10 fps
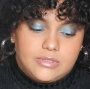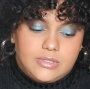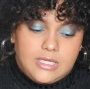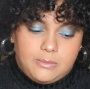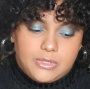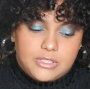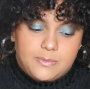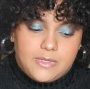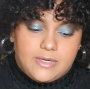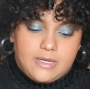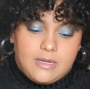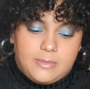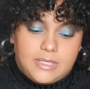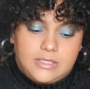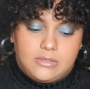keep your spirit up,
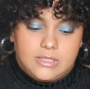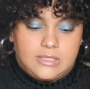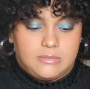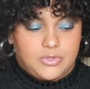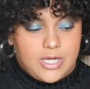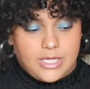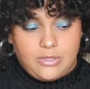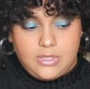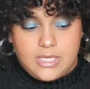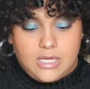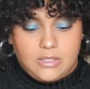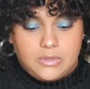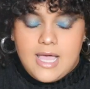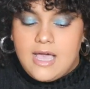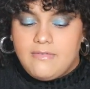and don't let them drag you down.
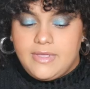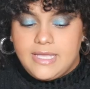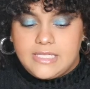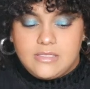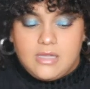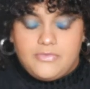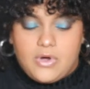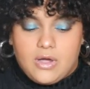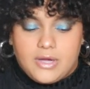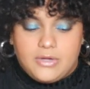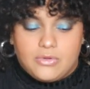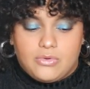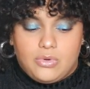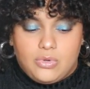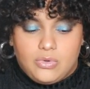Having a soft heart in a
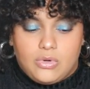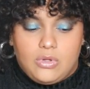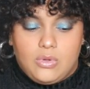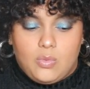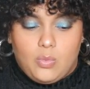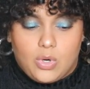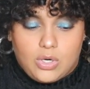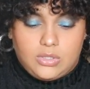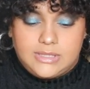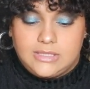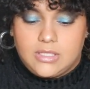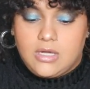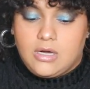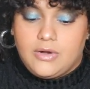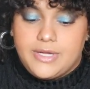cruel world is
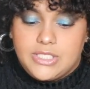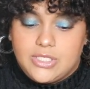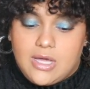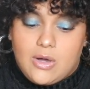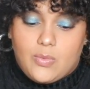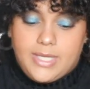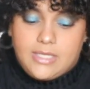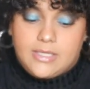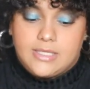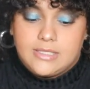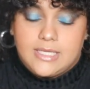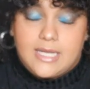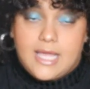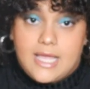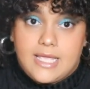courage, not weakness, and
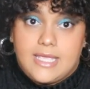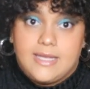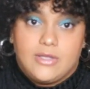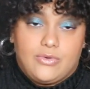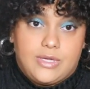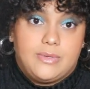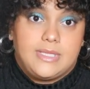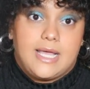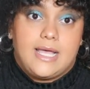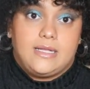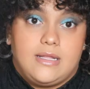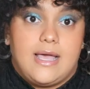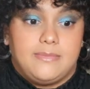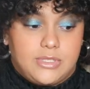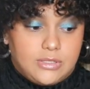I can agree with that.
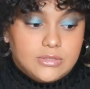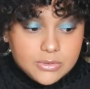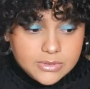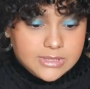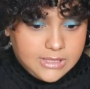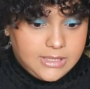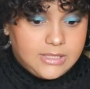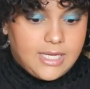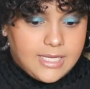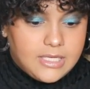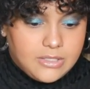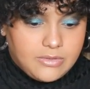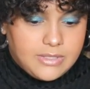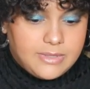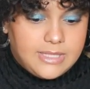Absolutely, I can
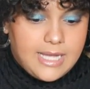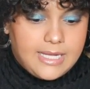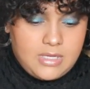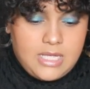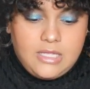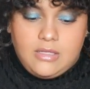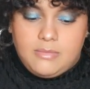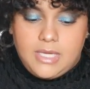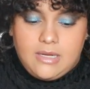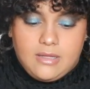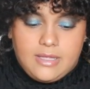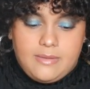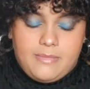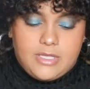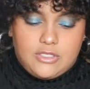agree with that. You may not
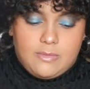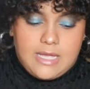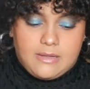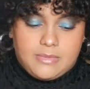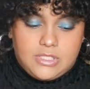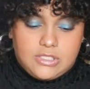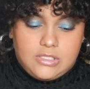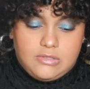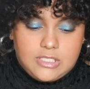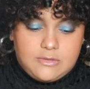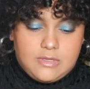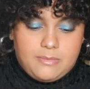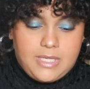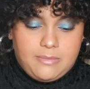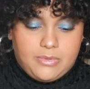get much back, but just notice some
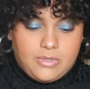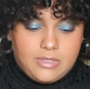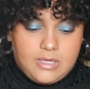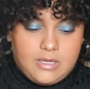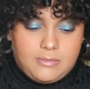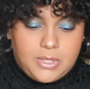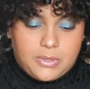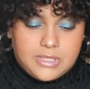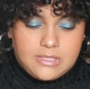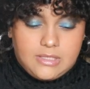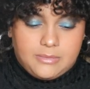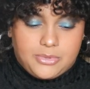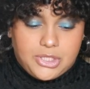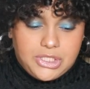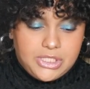people notice and
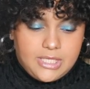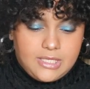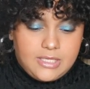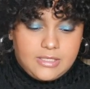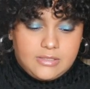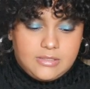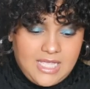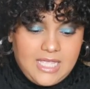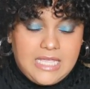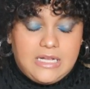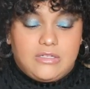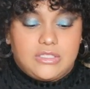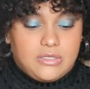appreciate it. It also